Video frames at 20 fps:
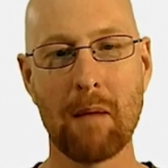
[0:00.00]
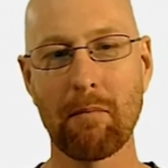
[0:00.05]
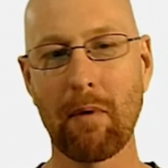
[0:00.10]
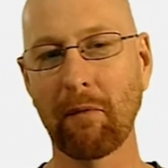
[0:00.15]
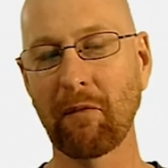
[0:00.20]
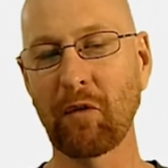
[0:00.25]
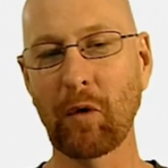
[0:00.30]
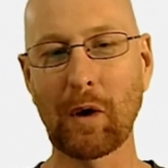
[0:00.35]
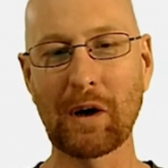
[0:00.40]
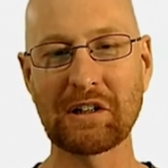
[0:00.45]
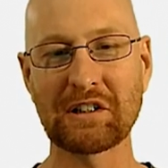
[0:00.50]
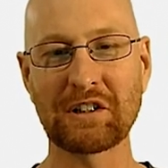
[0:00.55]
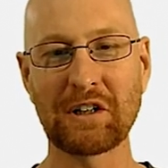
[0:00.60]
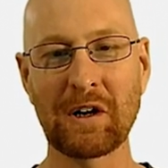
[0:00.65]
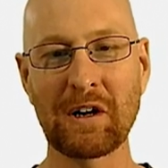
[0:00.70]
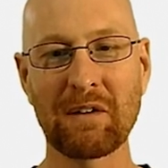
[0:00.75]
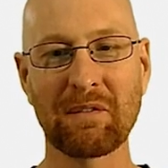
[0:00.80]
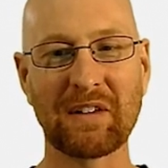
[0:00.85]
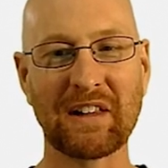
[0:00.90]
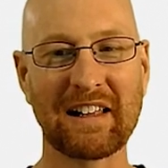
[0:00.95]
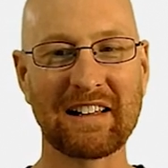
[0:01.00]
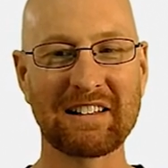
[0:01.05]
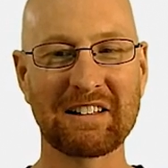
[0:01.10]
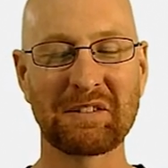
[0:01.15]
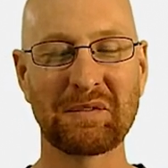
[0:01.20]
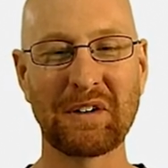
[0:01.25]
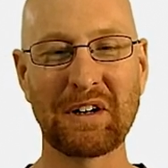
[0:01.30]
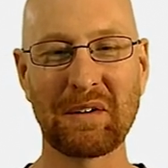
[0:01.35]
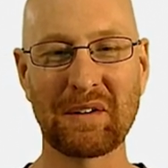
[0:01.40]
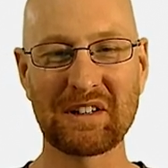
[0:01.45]
But before we get started, if you like
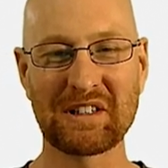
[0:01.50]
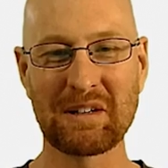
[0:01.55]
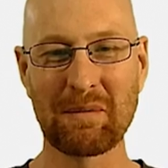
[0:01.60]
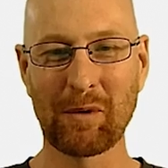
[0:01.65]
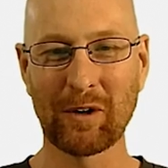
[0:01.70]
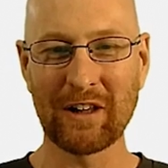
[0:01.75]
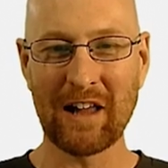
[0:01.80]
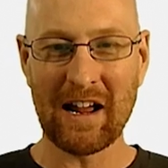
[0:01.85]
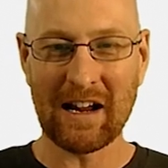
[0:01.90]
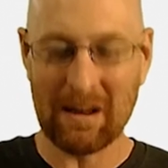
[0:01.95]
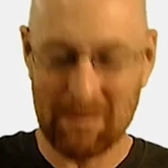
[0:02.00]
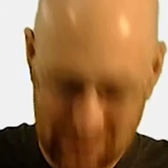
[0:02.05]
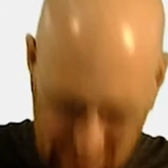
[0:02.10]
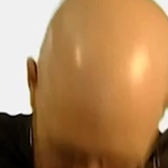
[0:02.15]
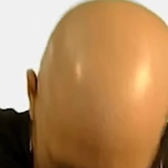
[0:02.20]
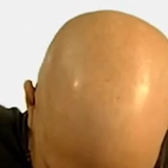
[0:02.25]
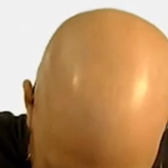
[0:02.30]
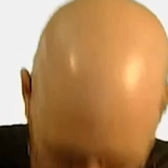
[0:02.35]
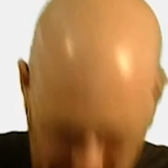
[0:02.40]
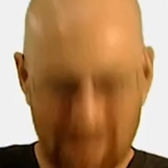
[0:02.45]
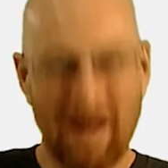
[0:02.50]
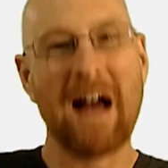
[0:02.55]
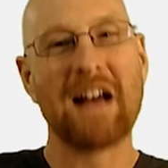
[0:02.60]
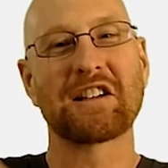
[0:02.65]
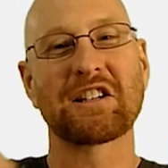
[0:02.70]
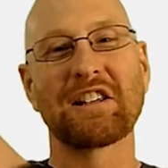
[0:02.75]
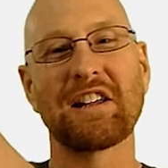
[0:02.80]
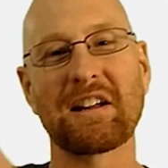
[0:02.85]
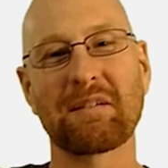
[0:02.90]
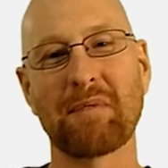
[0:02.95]
this video and want to see more like it, be sure to
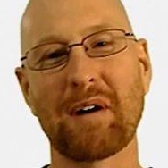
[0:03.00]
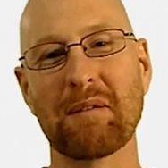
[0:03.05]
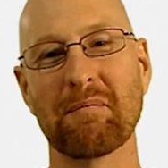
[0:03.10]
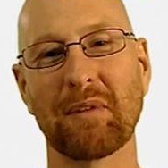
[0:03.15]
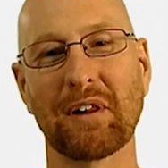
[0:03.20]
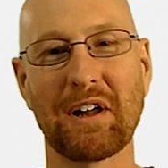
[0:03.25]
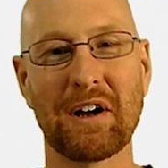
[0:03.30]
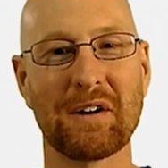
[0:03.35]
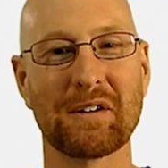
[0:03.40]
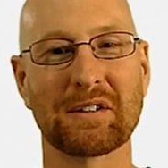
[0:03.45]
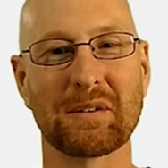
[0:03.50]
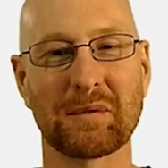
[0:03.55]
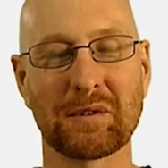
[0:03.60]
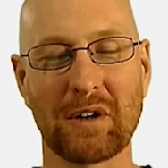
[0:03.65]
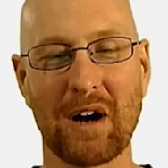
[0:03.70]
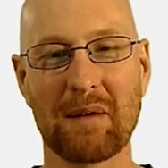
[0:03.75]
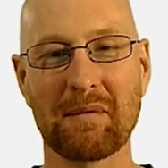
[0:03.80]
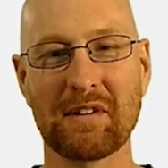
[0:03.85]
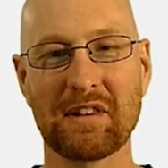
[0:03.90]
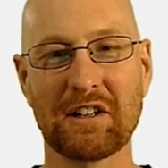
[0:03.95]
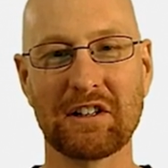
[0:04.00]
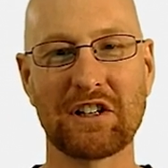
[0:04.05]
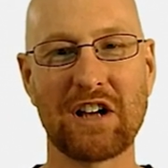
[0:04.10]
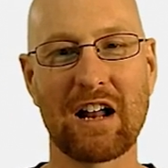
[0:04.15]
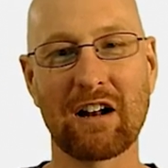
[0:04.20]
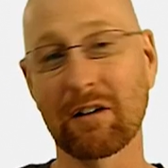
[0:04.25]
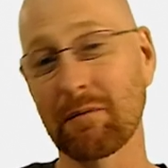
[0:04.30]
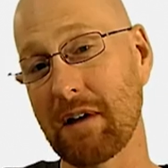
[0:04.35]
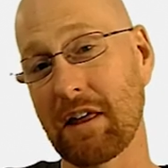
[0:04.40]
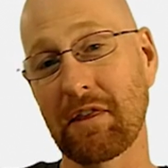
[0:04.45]
smash the like button below, subscribe to the
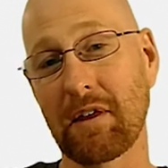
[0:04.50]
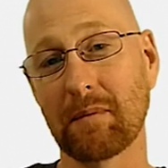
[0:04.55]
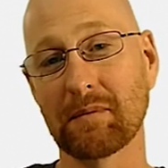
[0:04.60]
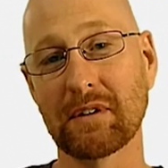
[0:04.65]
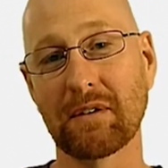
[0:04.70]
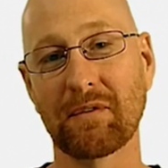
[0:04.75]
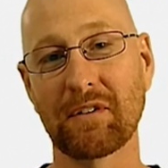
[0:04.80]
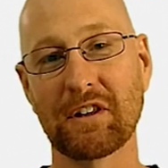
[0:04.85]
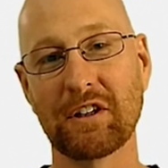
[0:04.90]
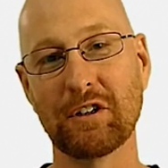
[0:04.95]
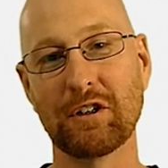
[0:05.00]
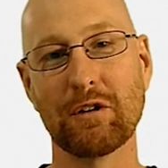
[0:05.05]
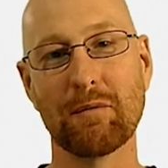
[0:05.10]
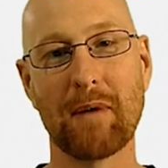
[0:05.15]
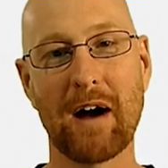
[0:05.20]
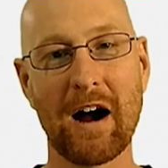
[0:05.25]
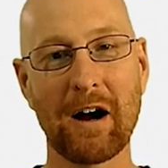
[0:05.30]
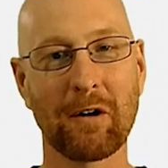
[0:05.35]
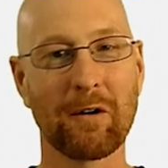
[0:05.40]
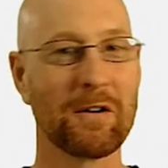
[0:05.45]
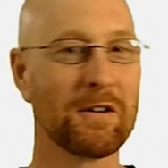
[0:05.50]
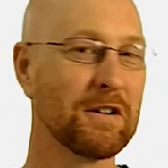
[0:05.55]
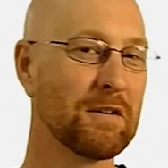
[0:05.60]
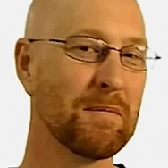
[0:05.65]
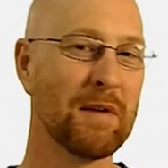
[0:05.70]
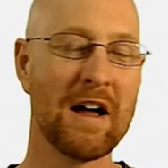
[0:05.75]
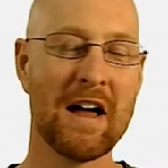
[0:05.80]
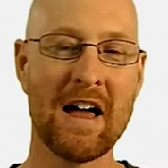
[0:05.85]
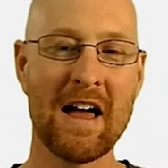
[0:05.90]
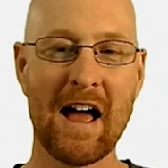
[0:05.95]
channel, give me a thumbs up for the YouTube
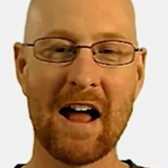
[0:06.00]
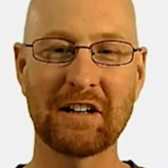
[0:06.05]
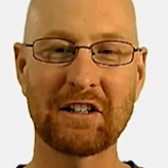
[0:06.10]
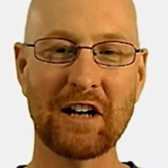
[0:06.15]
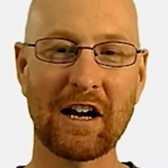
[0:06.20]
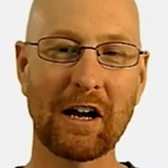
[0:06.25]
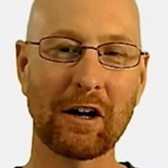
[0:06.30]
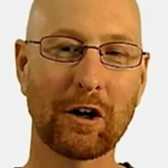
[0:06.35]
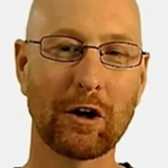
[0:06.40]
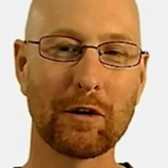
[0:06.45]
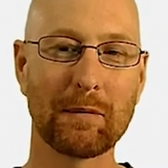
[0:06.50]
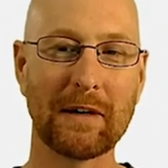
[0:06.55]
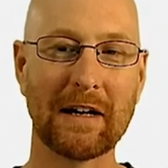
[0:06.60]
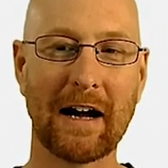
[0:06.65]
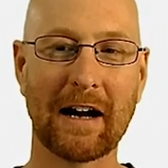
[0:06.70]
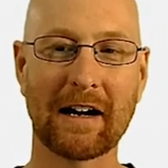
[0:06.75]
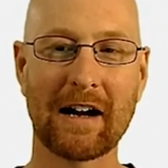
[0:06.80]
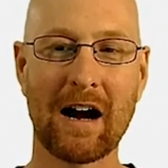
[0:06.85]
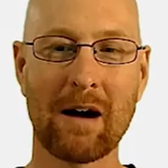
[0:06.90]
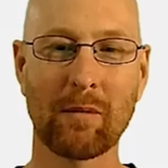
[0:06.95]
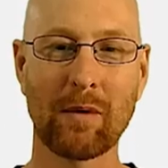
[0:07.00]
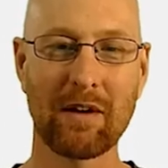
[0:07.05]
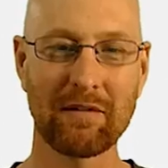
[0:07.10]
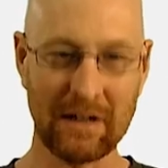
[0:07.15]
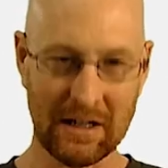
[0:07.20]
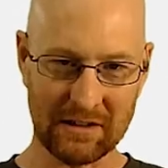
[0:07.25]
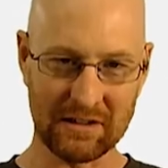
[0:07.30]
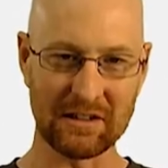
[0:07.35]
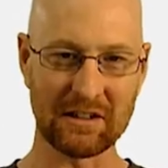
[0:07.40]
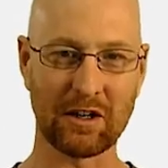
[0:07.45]
algorithm, and check out Codemy.com where I have
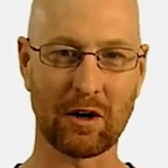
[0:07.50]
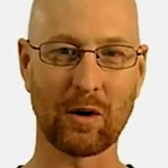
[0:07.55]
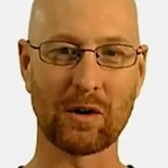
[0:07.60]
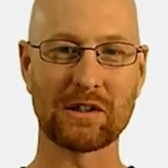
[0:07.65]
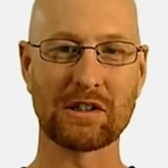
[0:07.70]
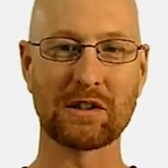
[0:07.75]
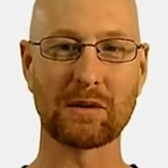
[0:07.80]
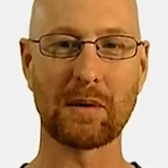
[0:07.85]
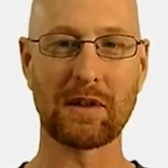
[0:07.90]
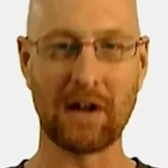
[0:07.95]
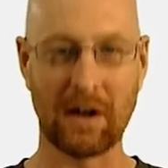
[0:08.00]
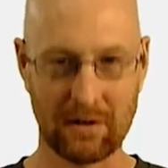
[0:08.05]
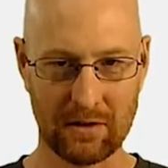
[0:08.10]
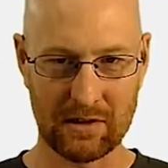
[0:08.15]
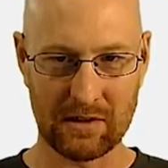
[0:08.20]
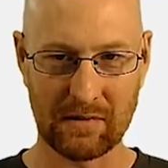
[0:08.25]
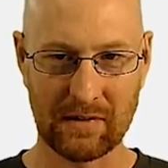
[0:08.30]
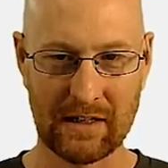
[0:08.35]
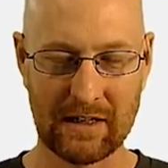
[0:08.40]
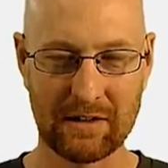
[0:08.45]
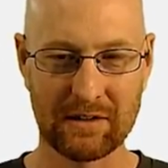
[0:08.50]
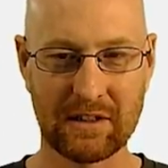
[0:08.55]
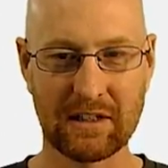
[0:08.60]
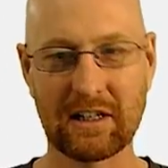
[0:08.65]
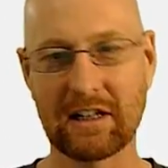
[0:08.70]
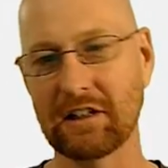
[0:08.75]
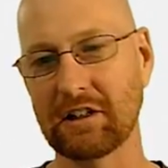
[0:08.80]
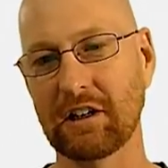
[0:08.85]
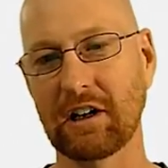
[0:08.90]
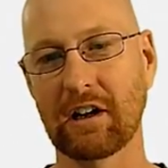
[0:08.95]
dozens of courses with hundreds of videos that
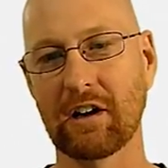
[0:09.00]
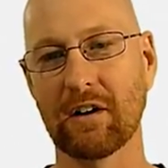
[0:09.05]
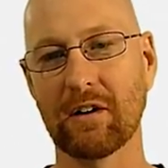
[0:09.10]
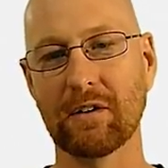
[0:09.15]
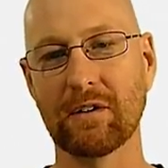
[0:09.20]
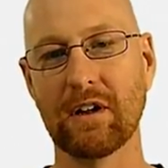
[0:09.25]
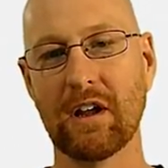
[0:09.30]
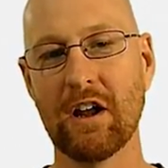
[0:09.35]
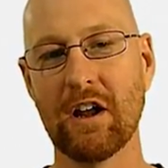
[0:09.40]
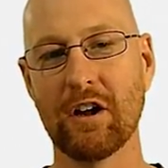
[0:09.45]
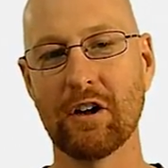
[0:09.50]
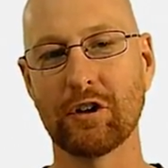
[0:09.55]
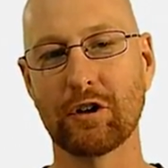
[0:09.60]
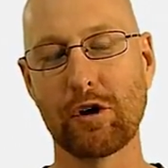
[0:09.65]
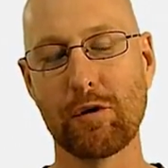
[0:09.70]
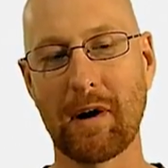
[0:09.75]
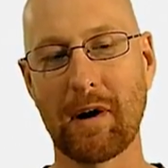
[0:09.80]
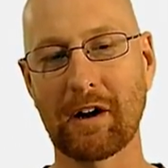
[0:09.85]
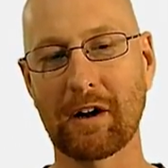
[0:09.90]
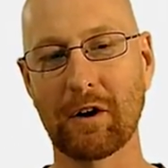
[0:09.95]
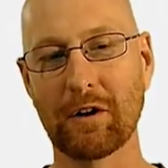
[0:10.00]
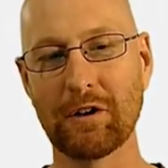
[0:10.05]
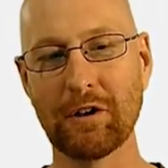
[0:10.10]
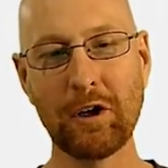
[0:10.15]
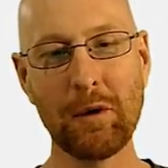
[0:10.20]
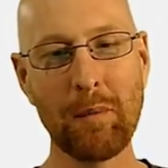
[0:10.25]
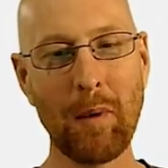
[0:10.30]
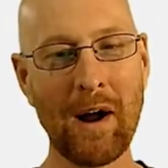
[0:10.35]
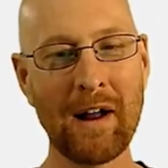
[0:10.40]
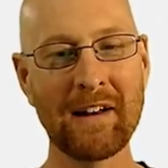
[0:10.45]
teach you to code. Use coupon code
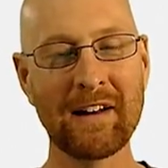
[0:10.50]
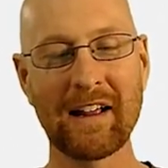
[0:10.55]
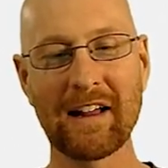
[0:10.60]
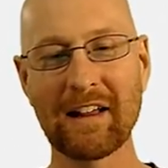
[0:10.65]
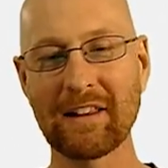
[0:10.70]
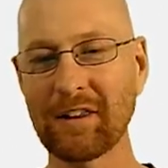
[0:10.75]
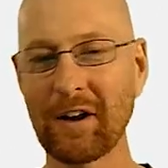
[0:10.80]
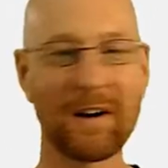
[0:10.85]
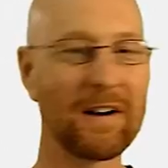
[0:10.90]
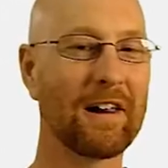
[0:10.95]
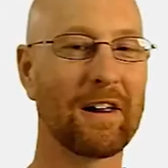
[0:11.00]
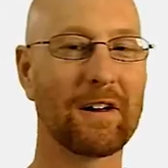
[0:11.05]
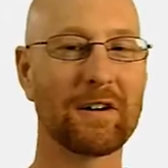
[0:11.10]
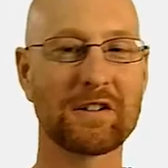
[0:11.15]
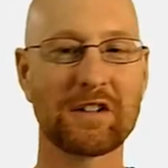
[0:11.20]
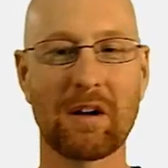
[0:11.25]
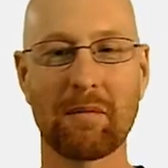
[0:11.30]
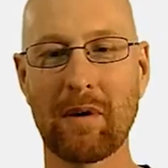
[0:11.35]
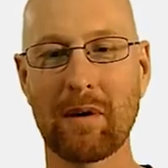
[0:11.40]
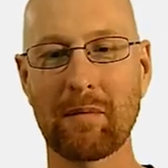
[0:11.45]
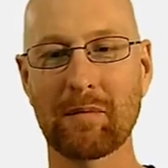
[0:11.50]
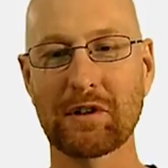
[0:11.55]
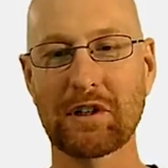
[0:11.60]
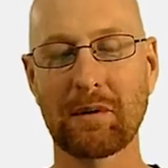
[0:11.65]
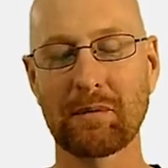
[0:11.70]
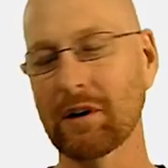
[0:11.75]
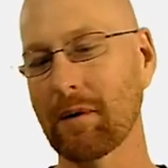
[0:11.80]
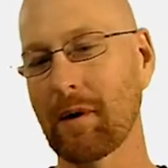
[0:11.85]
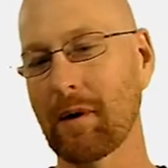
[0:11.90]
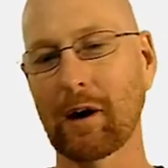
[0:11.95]
YouTube1 to get $30 off
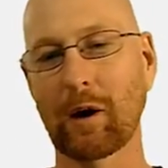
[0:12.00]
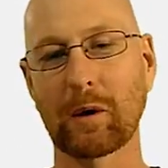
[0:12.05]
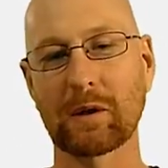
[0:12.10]
memberships to all my